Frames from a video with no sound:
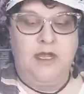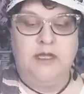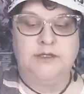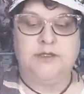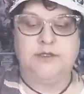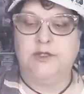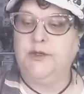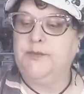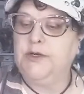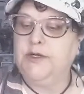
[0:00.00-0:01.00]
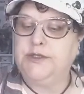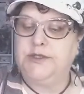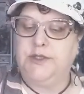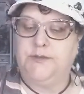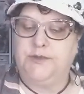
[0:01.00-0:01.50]
Super,
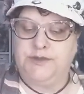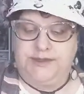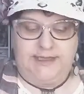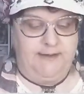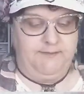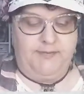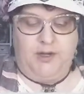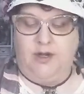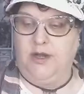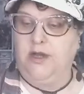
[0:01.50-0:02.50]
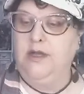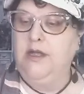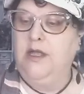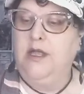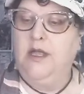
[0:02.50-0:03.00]
super simple.
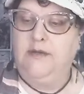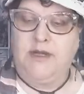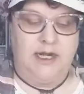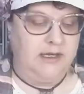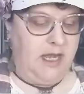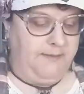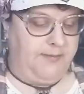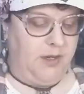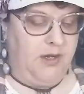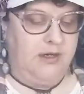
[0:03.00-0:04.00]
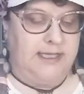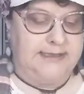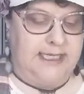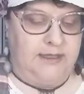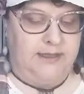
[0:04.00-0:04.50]
Got a couple because
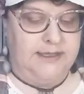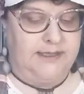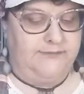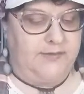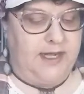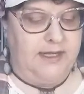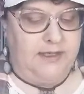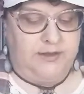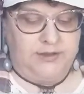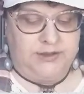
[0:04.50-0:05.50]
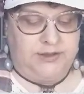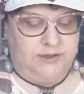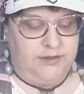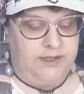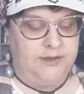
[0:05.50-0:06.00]
they look different. You just do
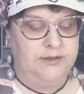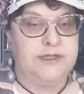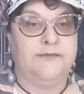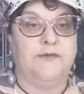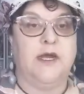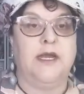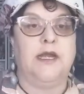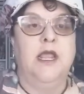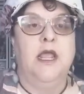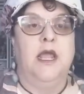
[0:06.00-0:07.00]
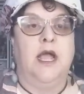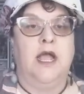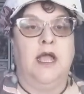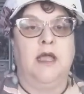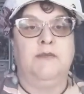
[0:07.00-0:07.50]
a little different,
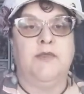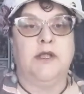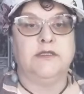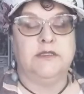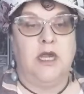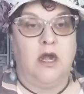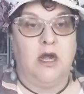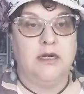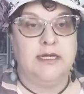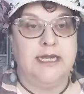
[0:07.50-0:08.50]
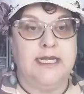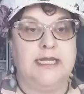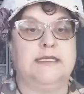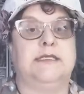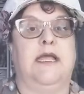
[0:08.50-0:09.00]
the
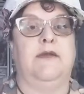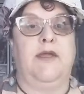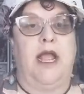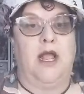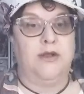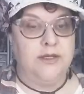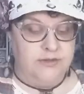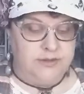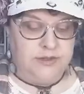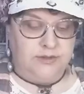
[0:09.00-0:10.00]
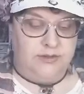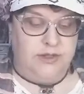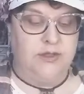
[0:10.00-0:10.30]
darkness of how you do your